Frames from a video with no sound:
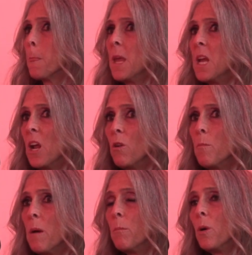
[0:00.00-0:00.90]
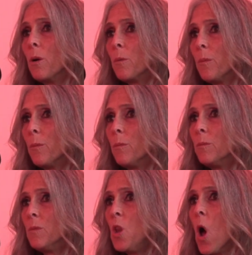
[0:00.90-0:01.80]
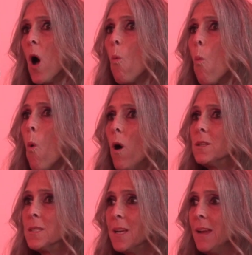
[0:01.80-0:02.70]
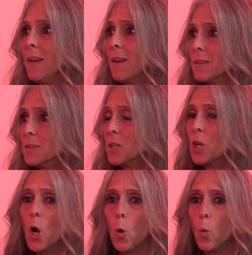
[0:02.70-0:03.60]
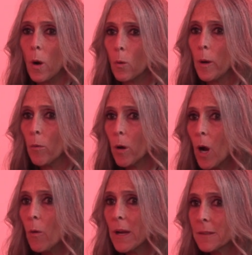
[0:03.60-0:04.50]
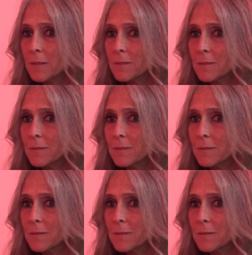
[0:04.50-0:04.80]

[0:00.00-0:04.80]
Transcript: And I remember not wanting to go where we were going.